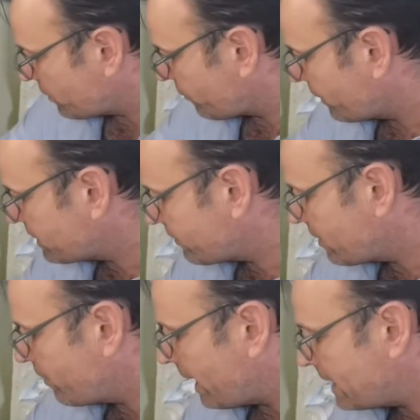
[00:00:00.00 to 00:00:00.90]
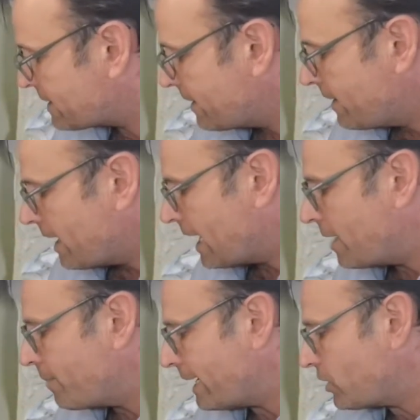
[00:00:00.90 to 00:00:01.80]
front of the bed,
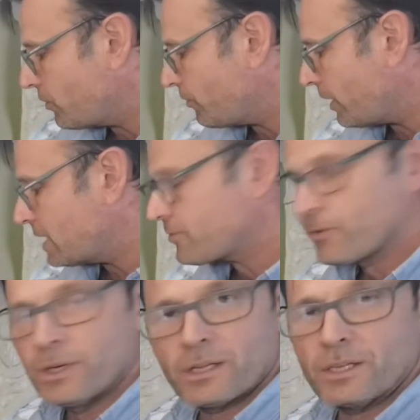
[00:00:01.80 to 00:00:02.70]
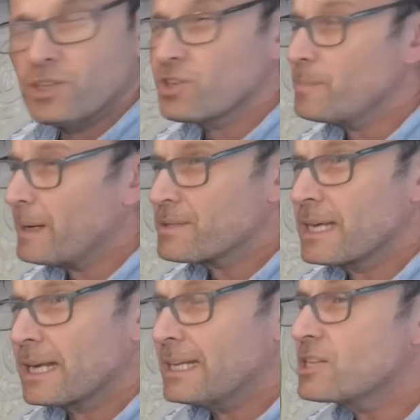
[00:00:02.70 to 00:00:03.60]
make your fires for another. You should be able to
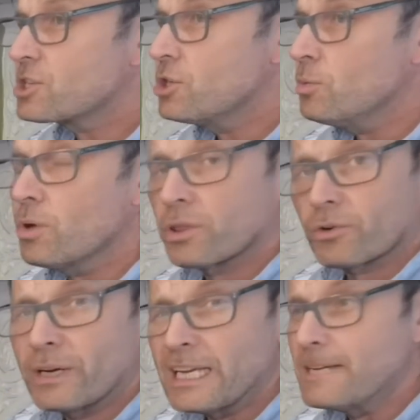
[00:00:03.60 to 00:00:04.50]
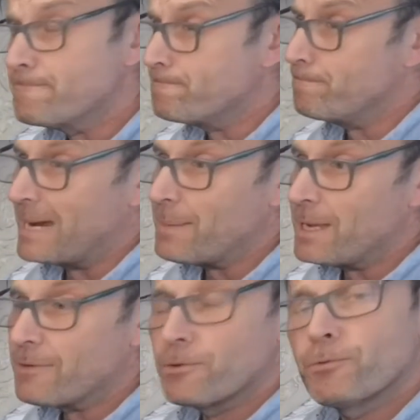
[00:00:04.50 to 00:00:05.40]
get at least 2 or 3, maybe
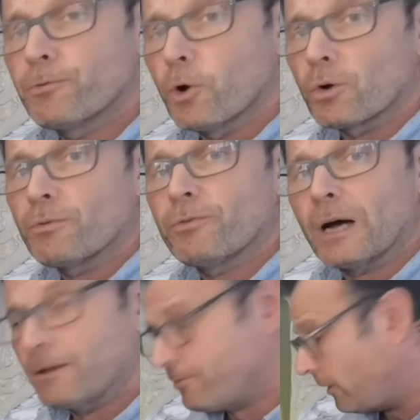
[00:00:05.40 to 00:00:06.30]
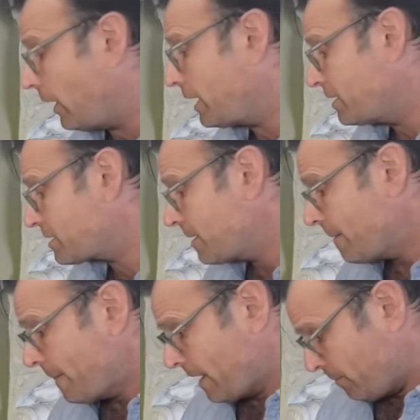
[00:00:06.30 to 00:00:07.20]
even 4 or 5
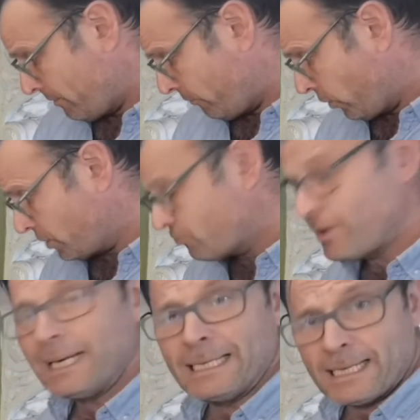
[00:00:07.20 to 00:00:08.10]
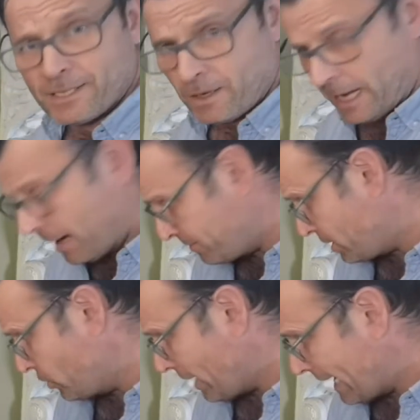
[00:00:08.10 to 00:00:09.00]
fires before you really need to
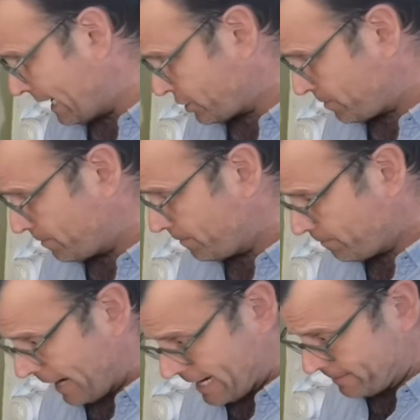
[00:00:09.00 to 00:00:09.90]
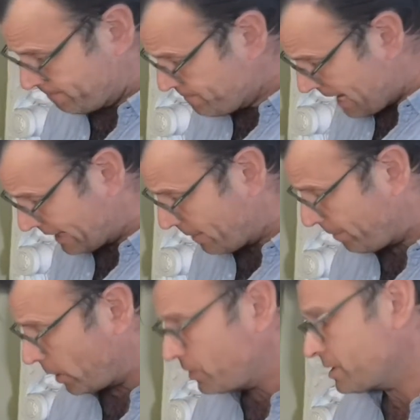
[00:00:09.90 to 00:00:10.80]
empty your ash pan. And the
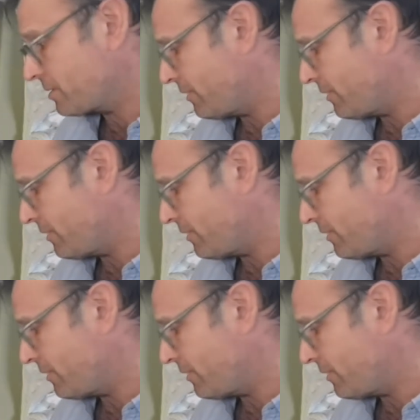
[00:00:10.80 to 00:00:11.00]
bonus of